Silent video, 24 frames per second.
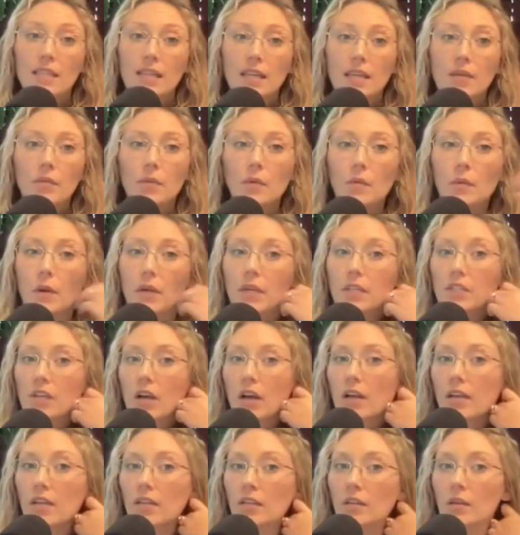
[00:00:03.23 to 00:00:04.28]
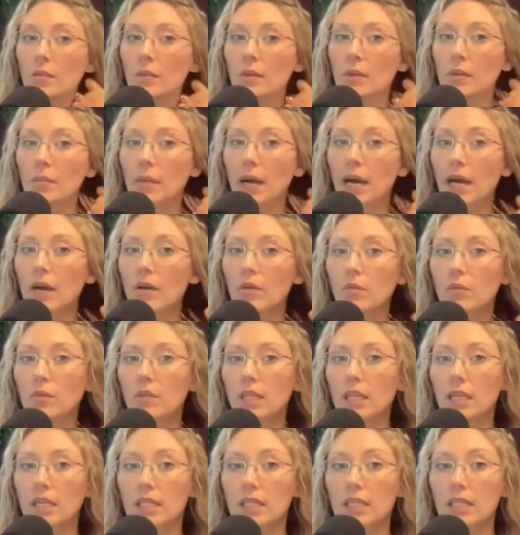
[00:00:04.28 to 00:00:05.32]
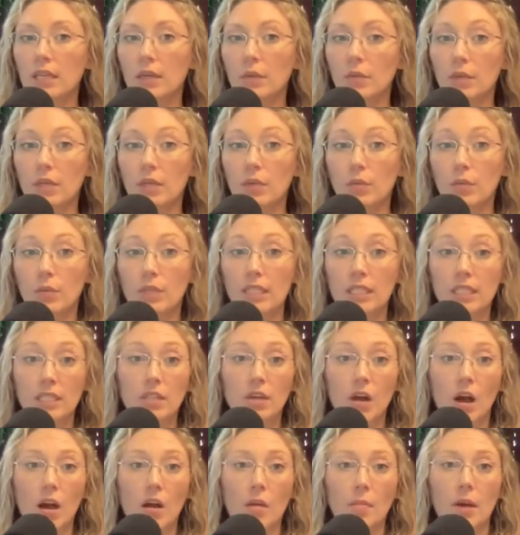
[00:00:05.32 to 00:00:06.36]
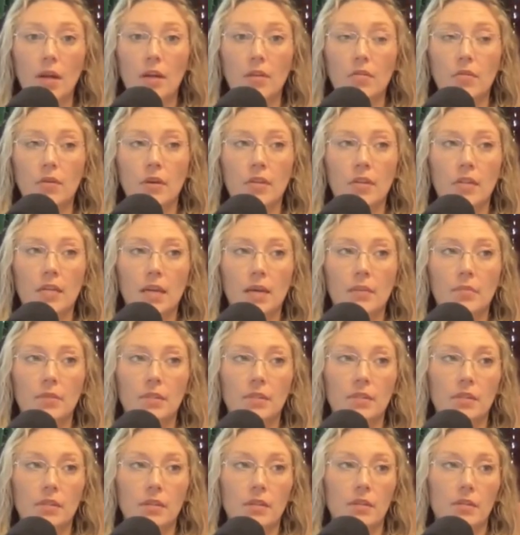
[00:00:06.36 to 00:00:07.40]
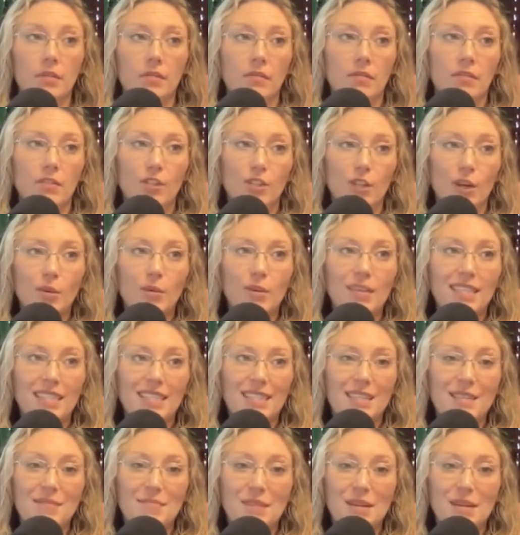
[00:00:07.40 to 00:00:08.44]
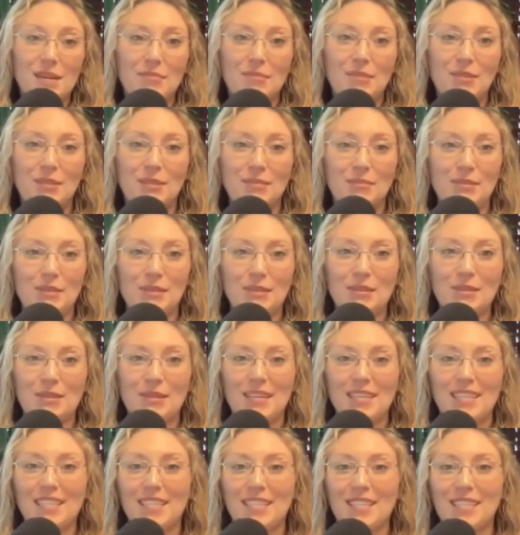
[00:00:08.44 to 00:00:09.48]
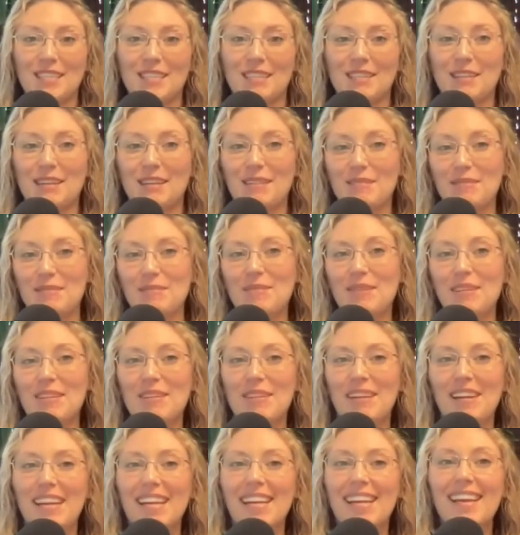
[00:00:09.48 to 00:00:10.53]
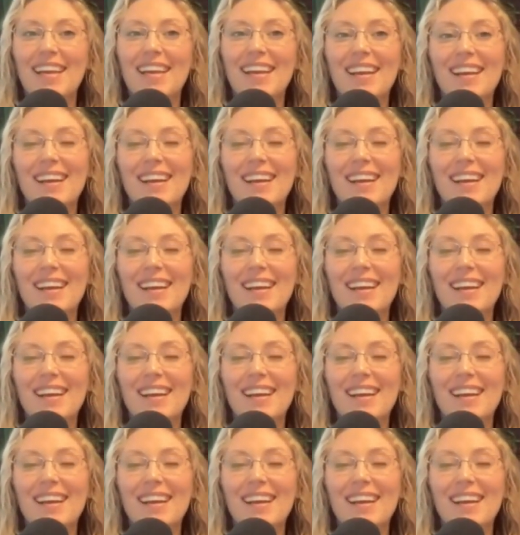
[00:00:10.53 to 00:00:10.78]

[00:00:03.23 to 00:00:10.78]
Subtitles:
thing, we want to talk a little bit about this, and we did talk about it throughout the episode. Joey teed me up with some good questions, so that was pretty great.